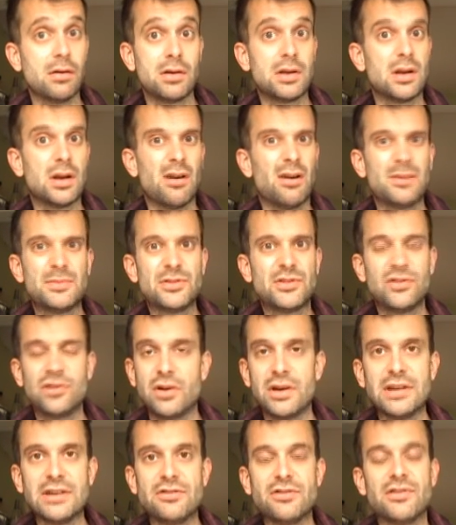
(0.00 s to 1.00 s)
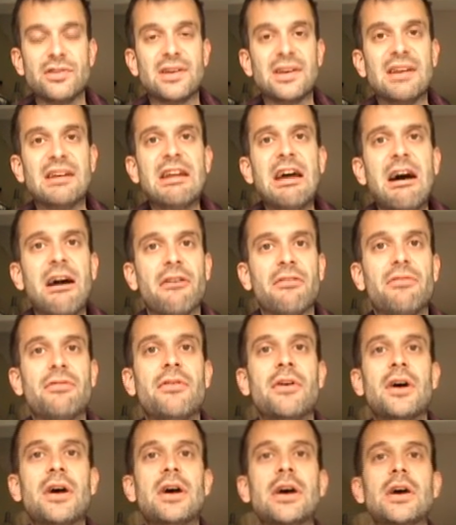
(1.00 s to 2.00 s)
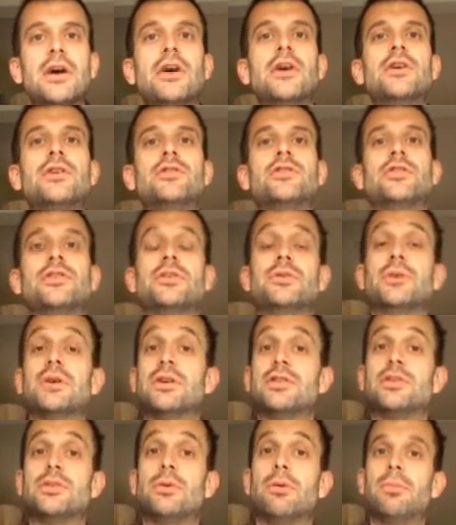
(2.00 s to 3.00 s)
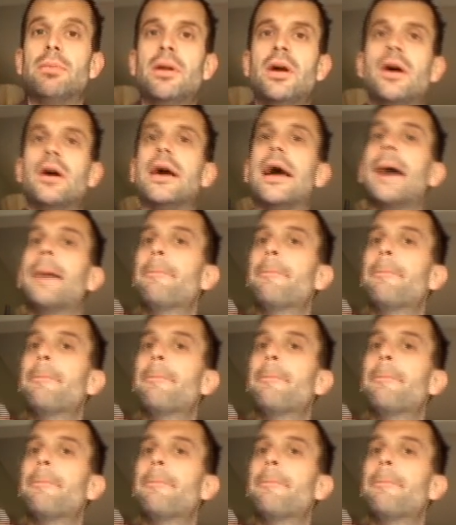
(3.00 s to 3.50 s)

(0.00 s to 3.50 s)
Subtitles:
You know, I'm just not interested enough to apply,